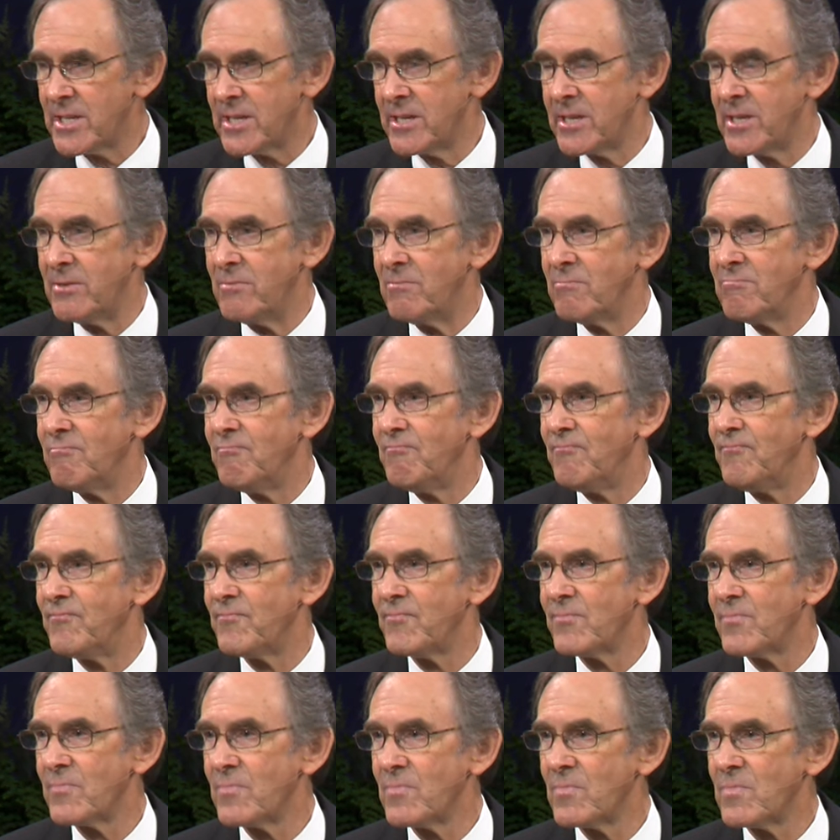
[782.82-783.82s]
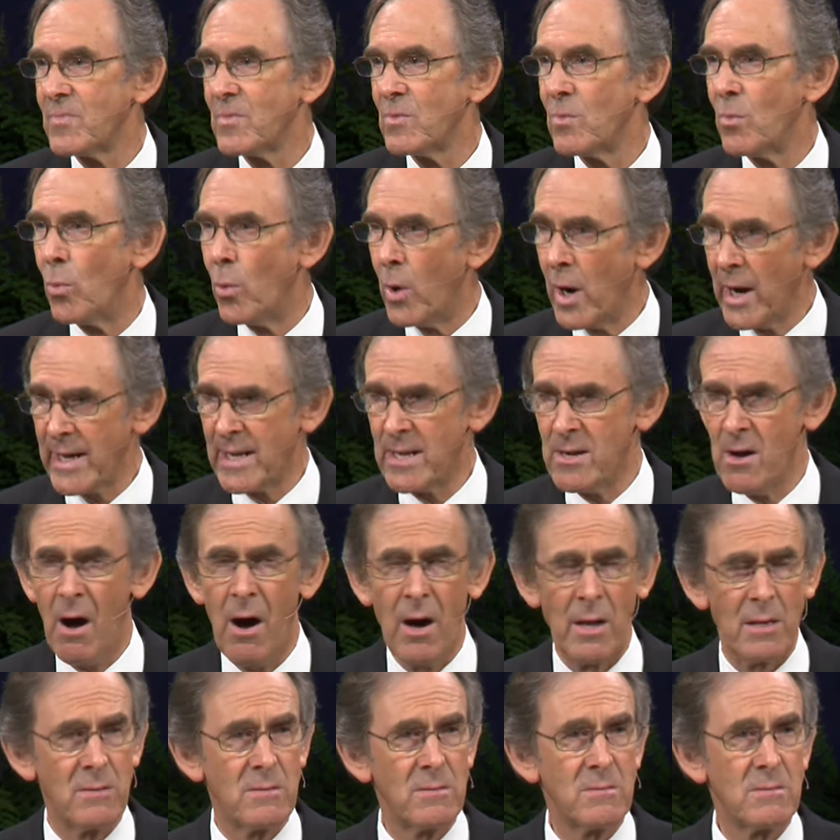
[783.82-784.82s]
didn't. Why
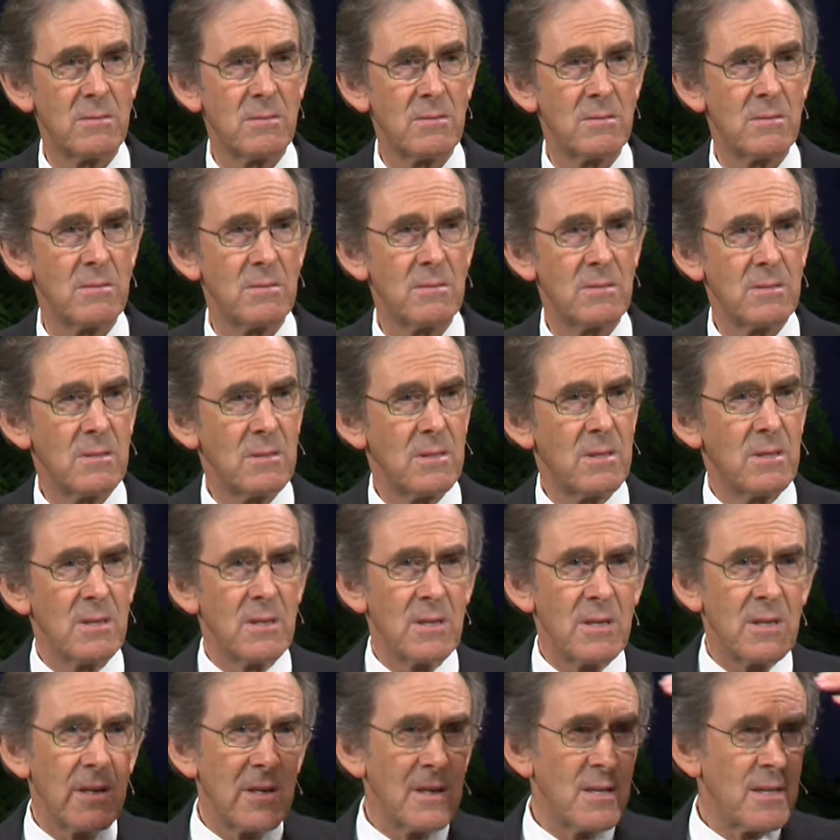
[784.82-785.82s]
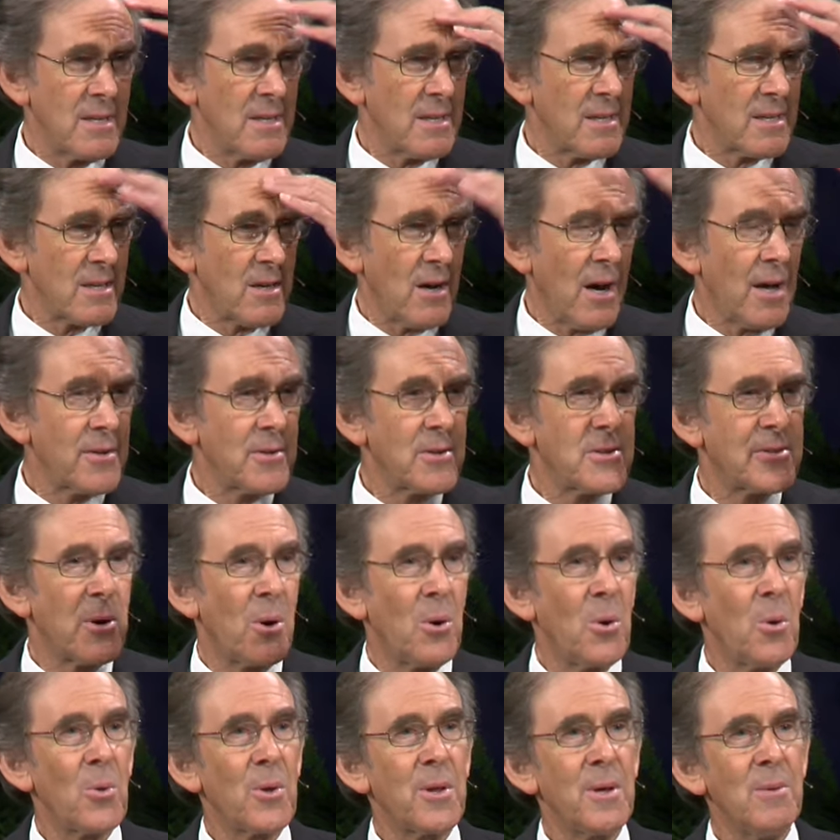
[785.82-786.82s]
not? God had
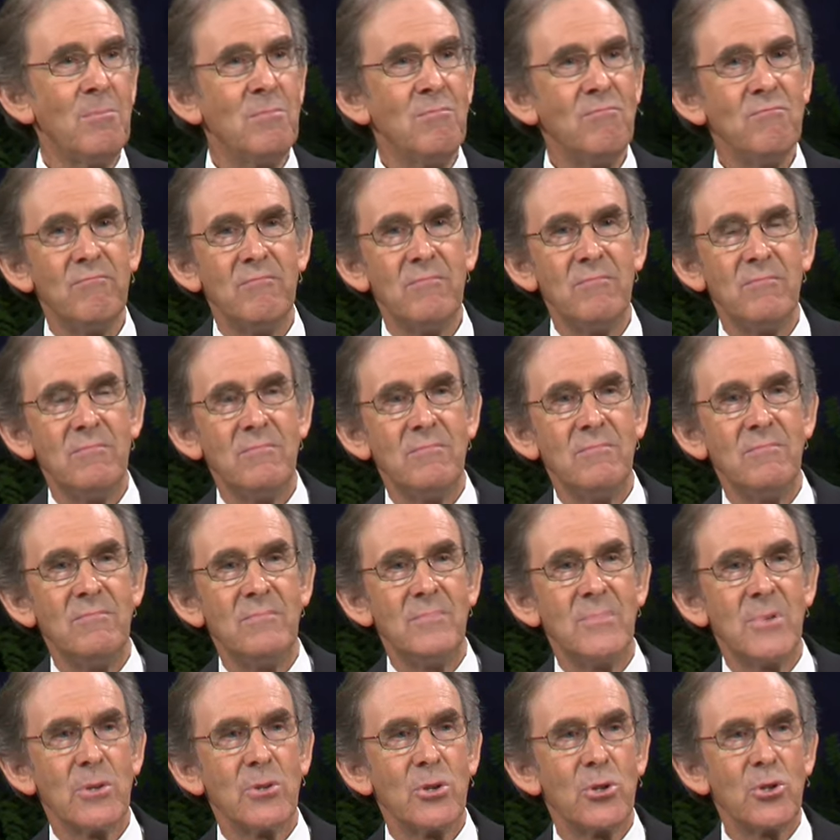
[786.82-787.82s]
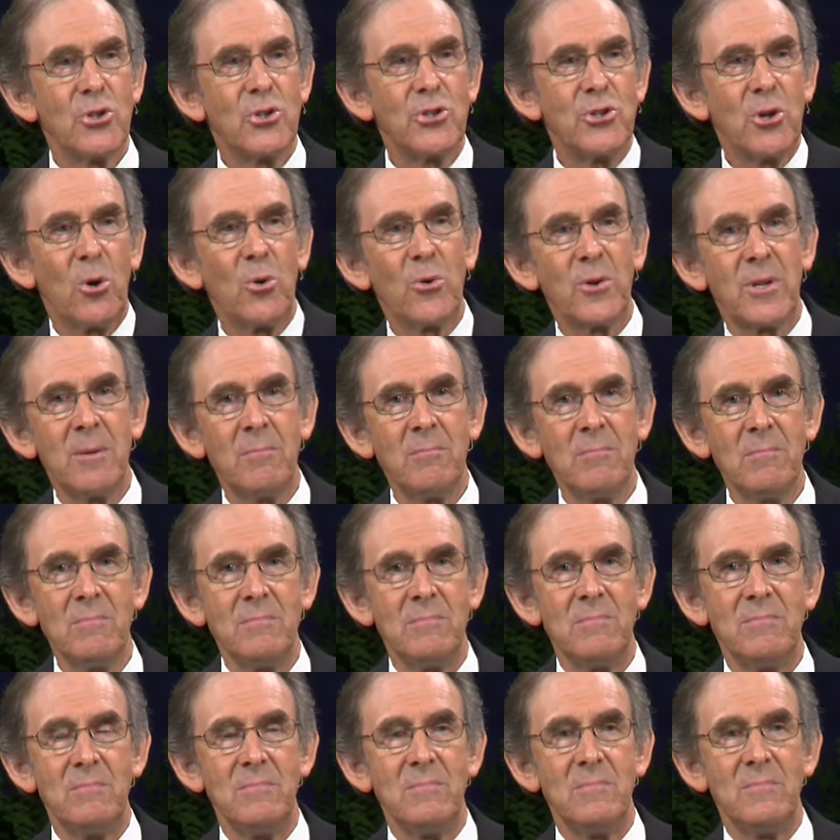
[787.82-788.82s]
told him, showed him.
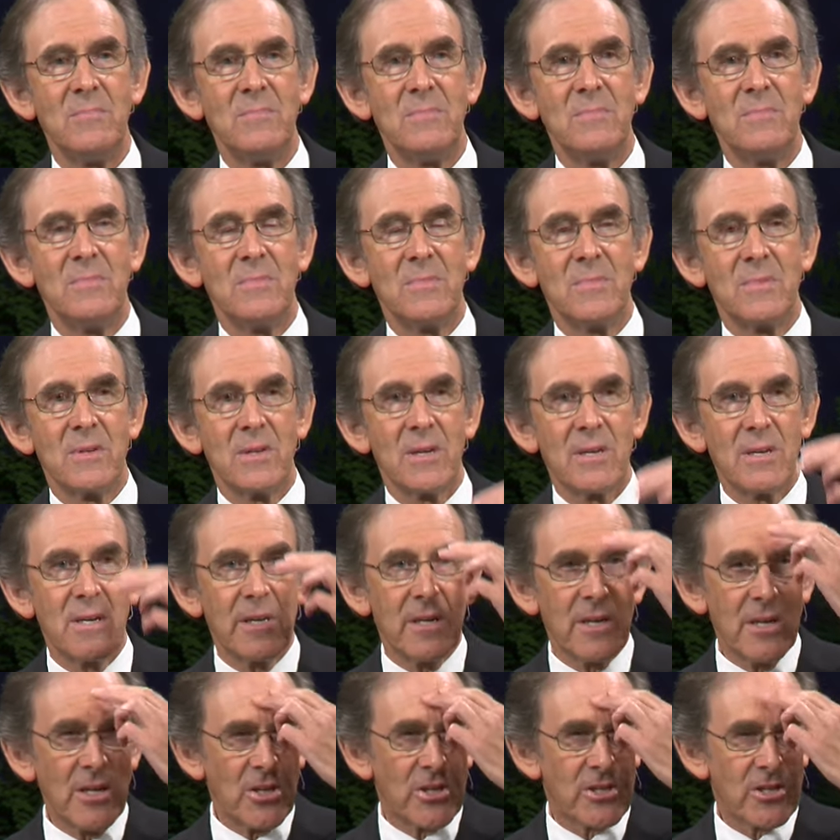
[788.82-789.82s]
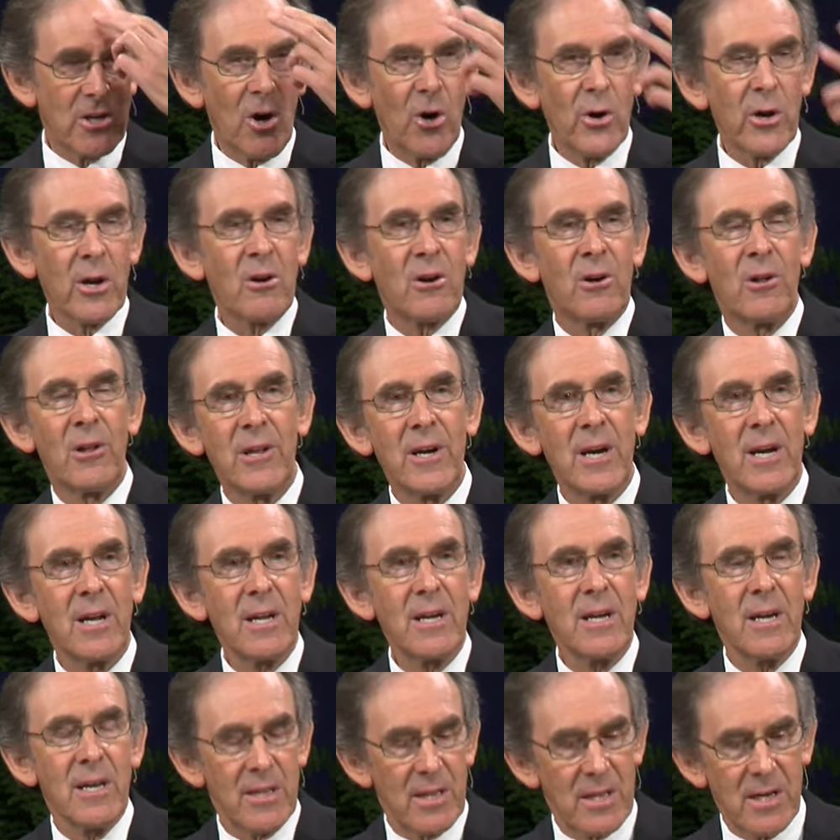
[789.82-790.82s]
He saw it
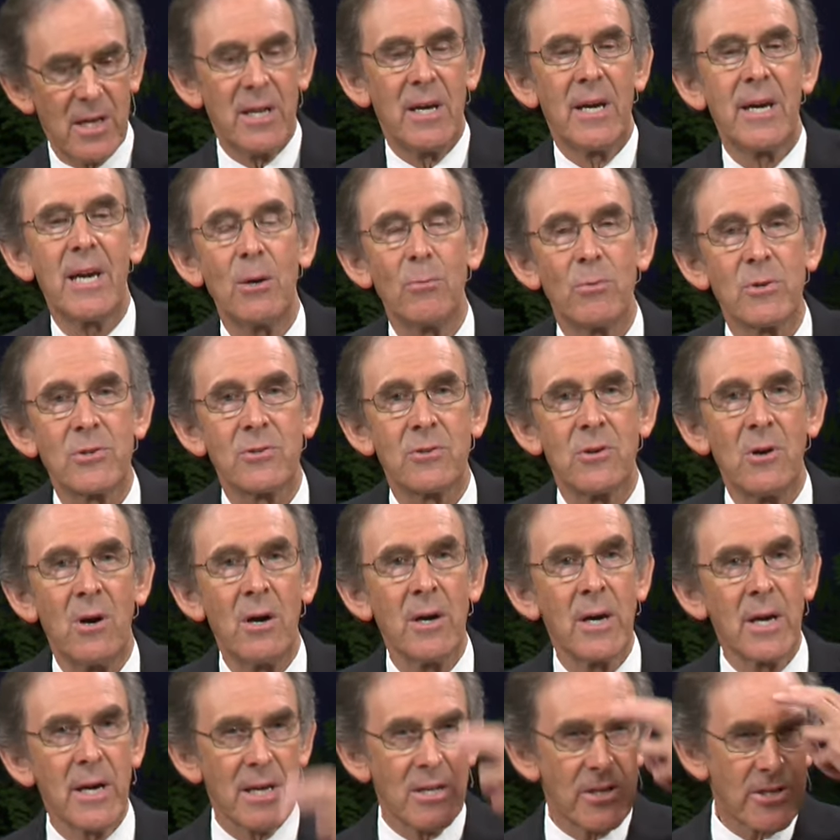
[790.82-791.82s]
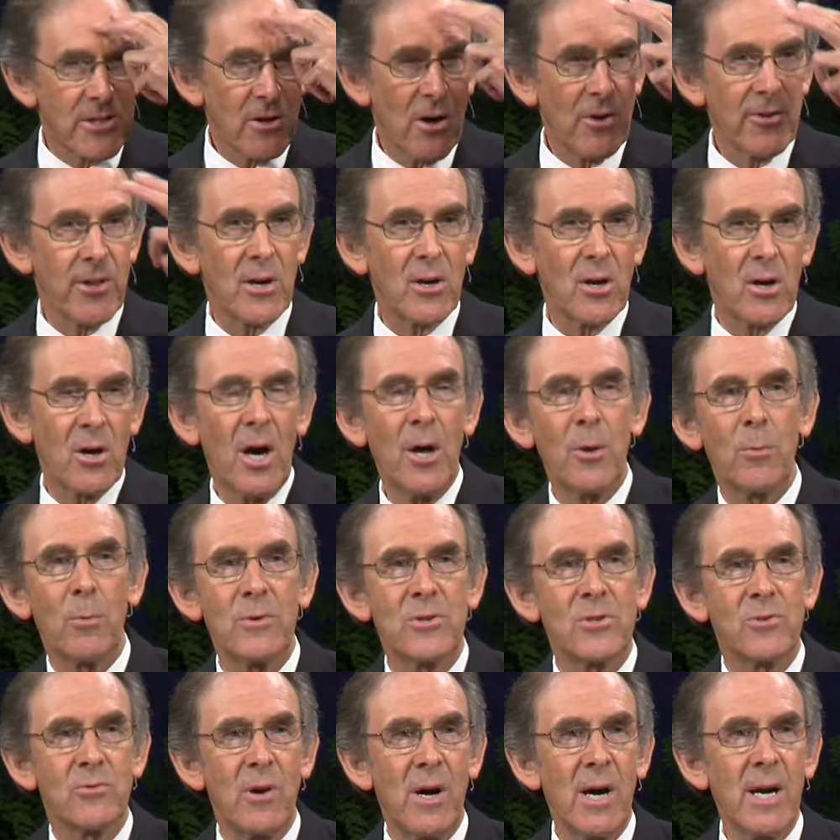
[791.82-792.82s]
clearly that he was wrong. He saw that God
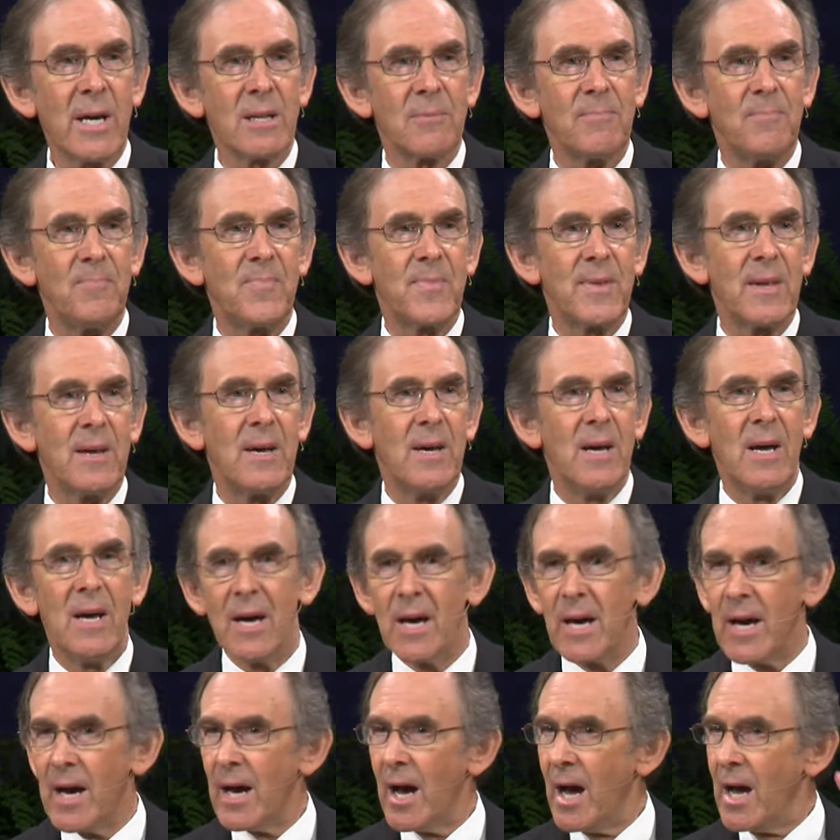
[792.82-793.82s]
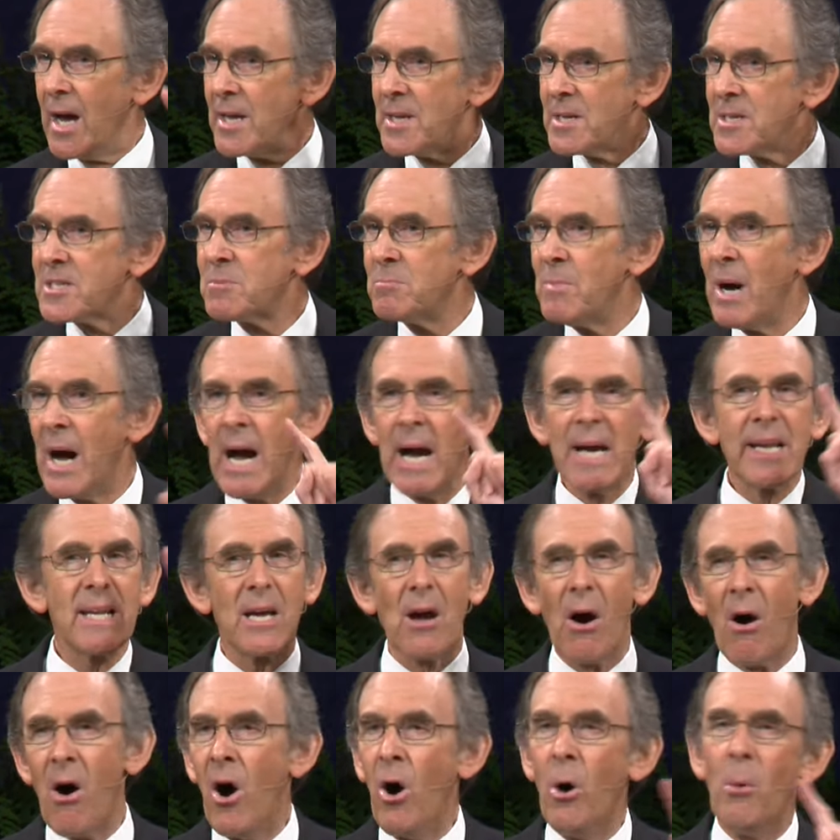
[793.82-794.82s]
was right. In his mind, he
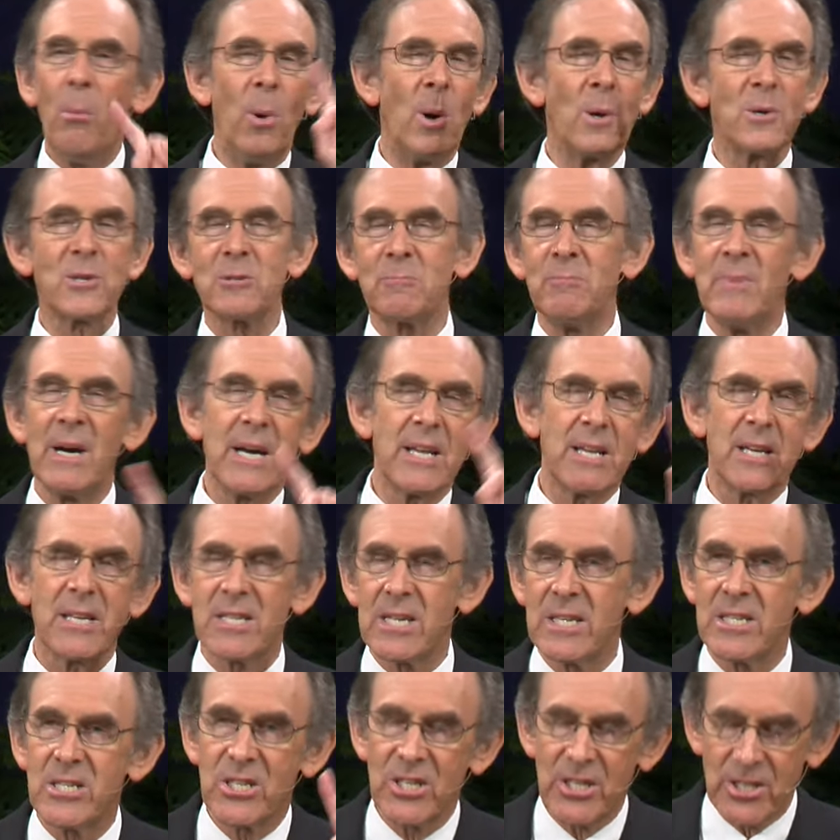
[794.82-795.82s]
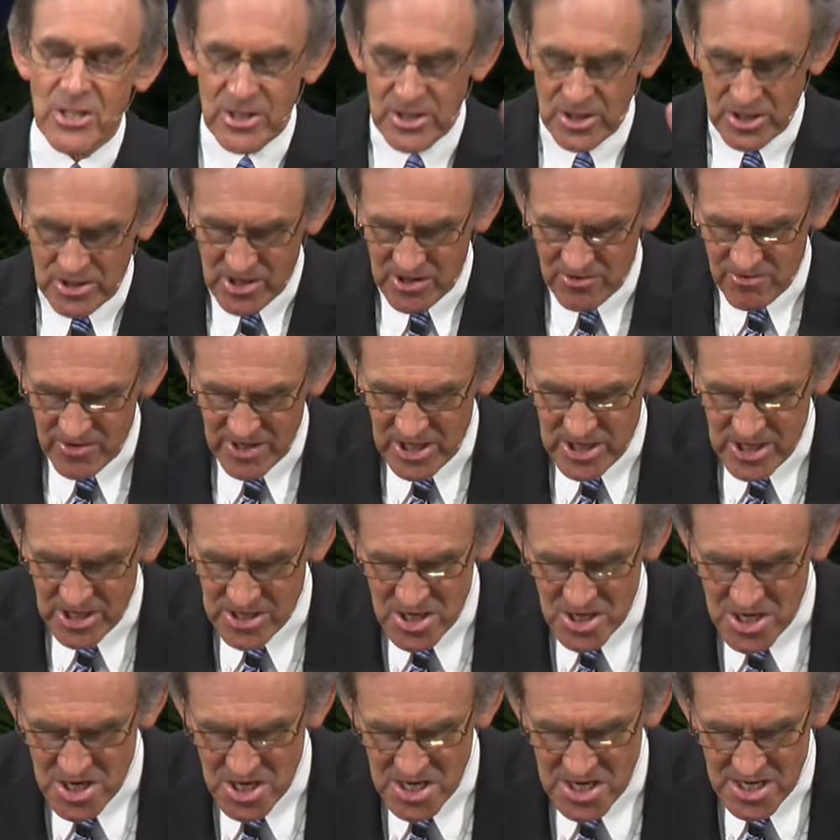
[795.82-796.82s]
almost made a decision to
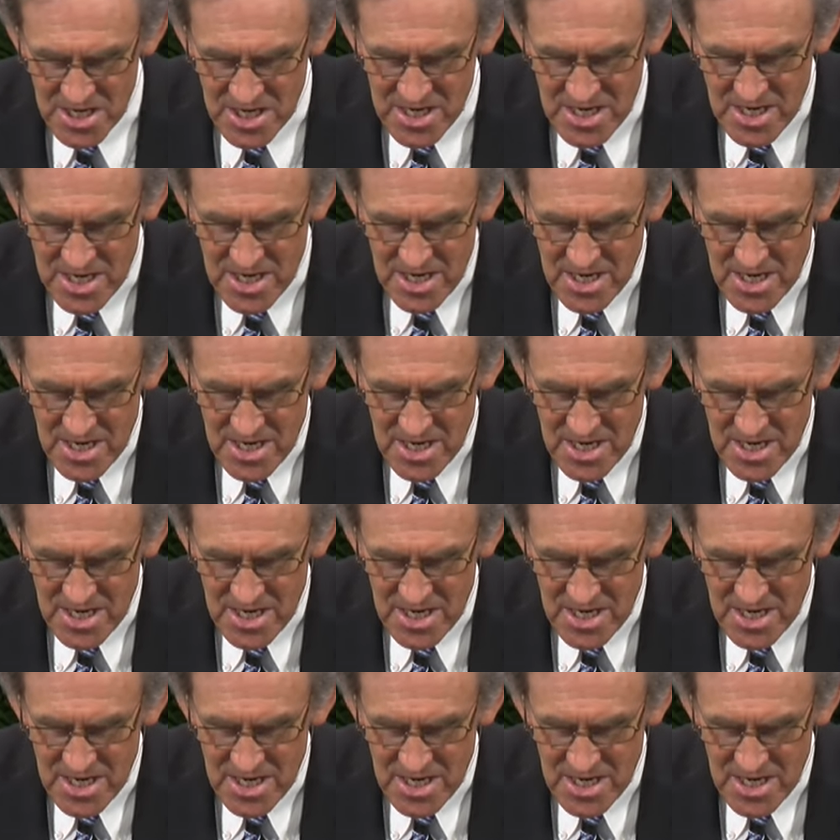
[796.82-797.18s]
return,